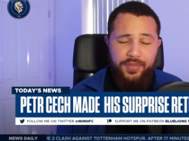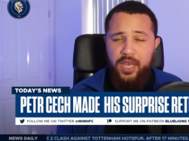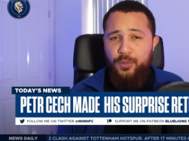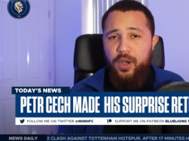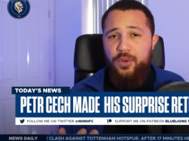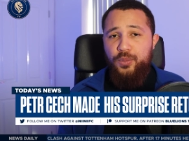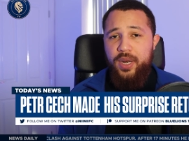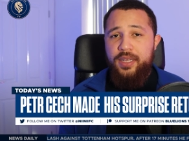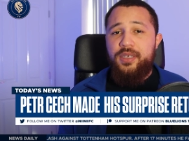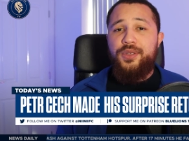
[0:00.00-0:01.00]
that they weren't
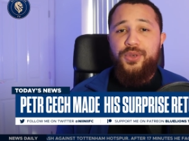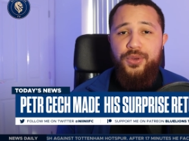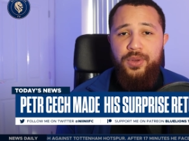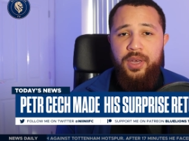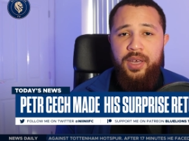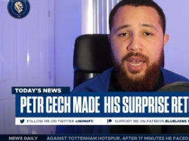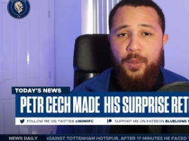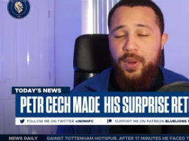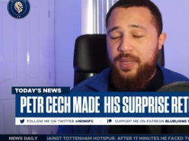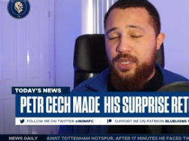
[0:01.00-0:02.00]
willing to do
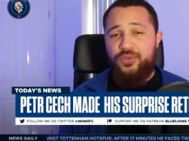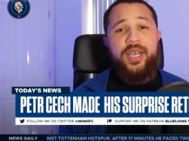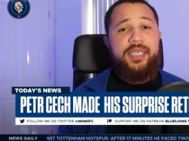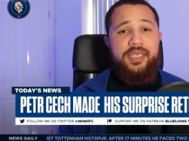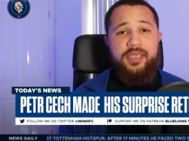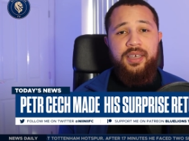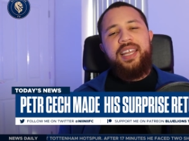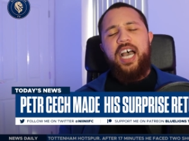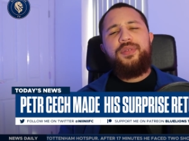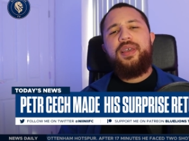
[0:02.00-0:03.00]
and willing to risk.
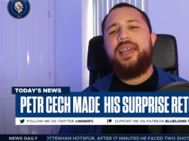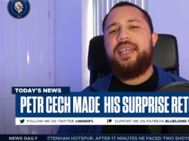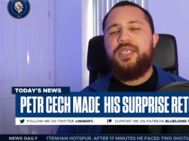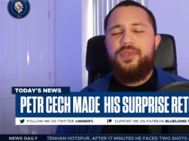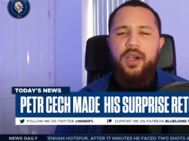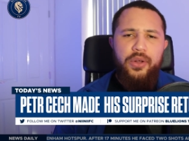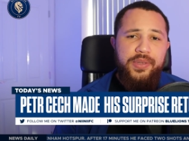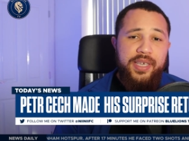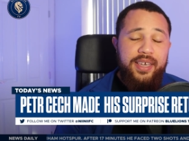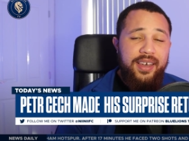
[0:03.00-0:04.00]
Now, in the case of
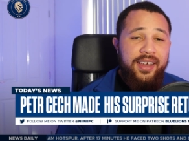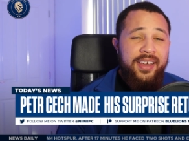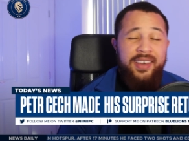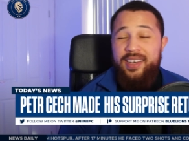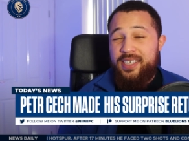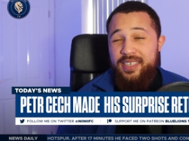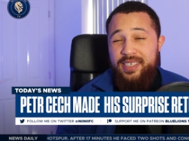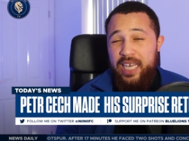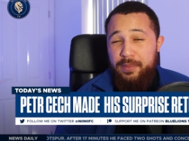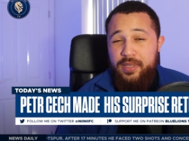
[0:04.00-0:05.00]
Carlo Ziga, it's the
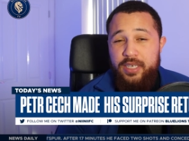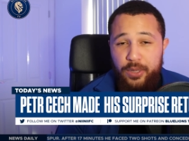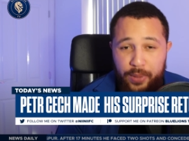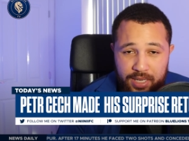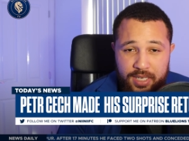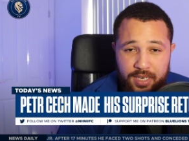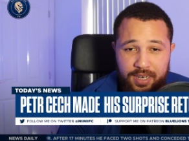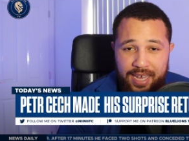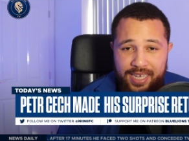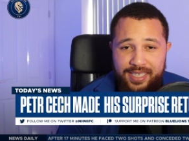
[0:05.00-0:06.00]
same
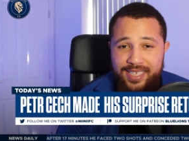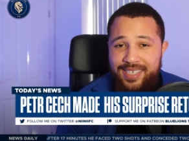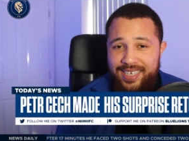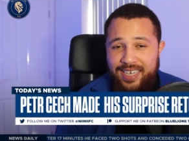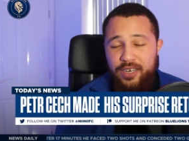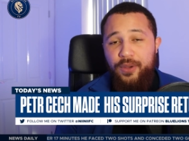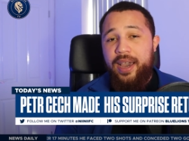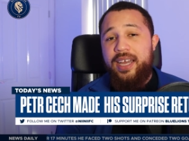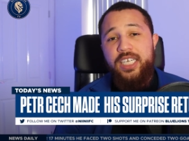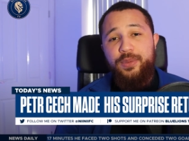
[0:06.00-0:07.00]
situation as the Tino
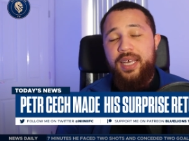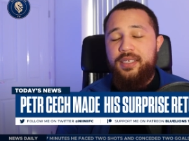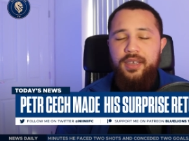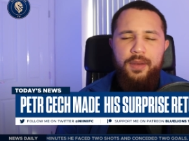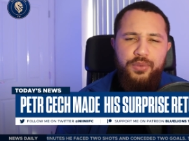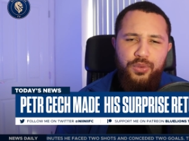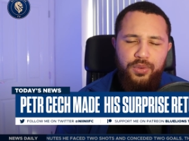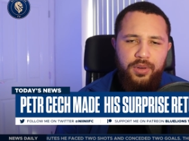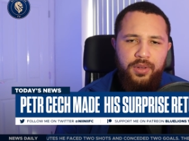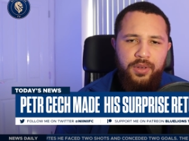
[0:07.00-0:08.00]
Andrin
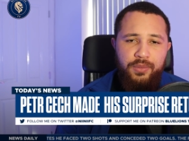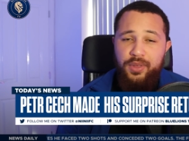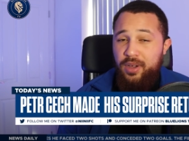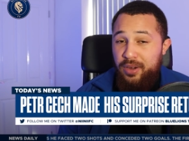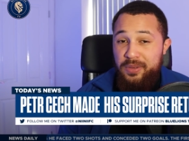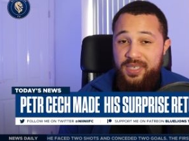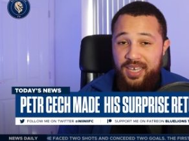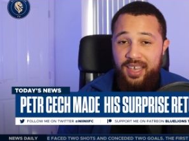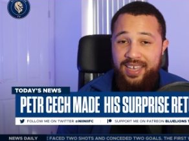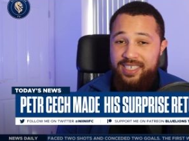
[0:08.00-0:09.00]
example. With Carlo
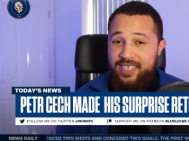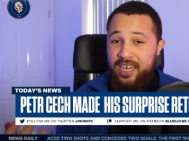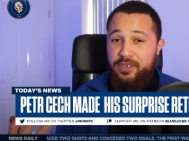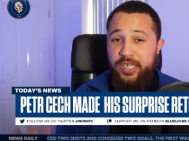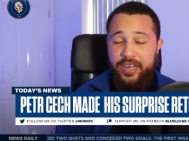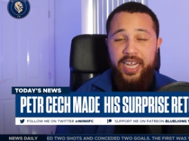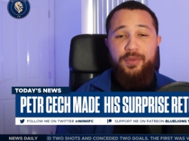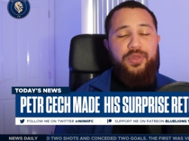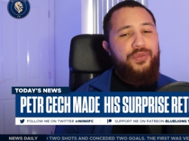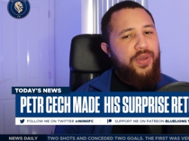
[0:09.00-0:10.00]
Ziga, he's now
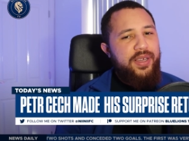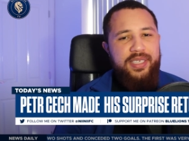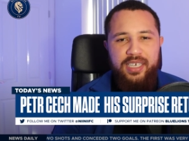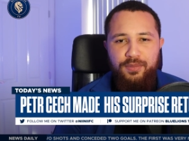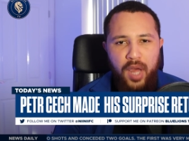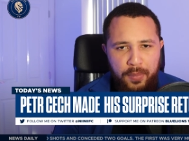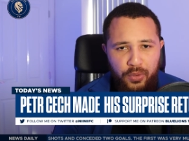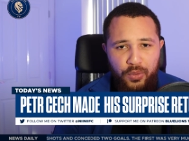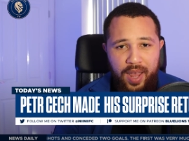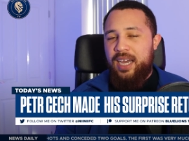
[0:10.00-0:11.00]
training with the first team
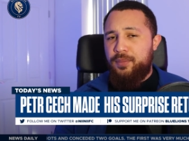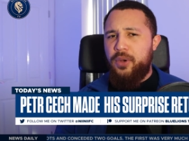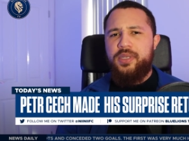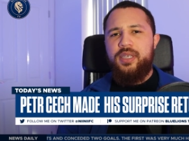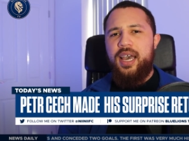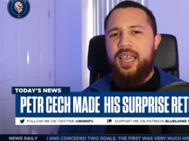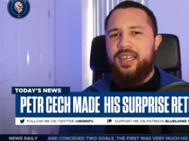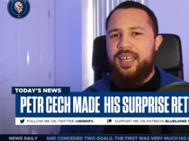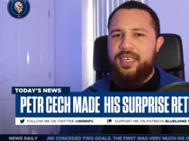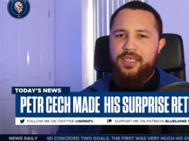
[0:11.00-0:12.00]
bubble, and most
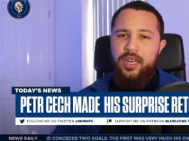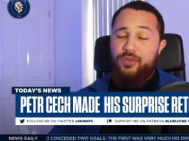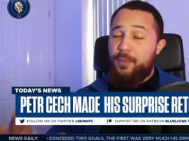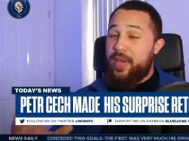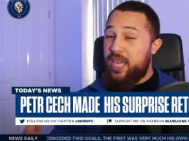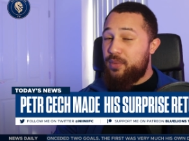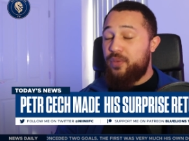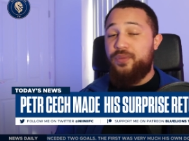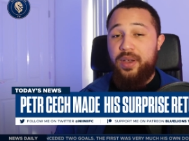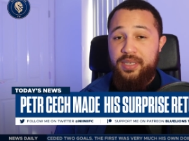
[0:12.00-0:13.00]
likely he's going to remain
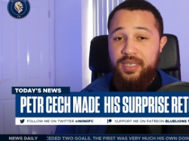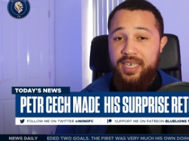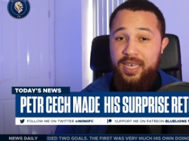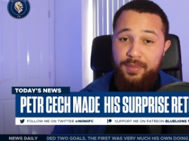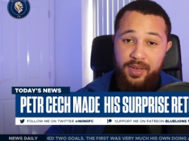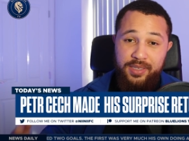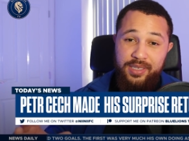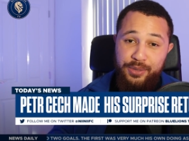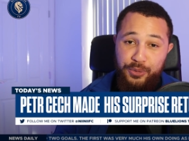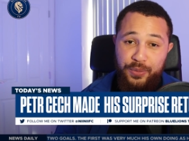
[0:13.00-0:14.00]
with the first team
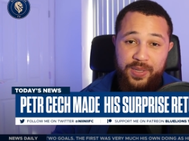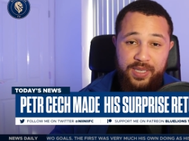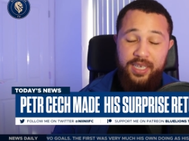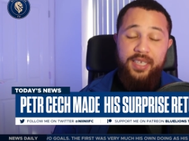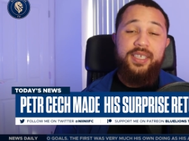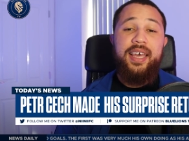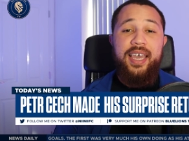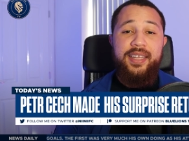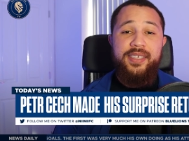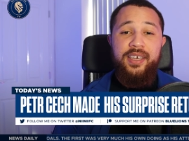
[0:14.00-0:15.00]
until the season
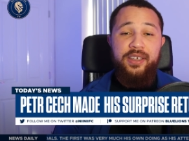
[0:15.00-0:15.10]
ends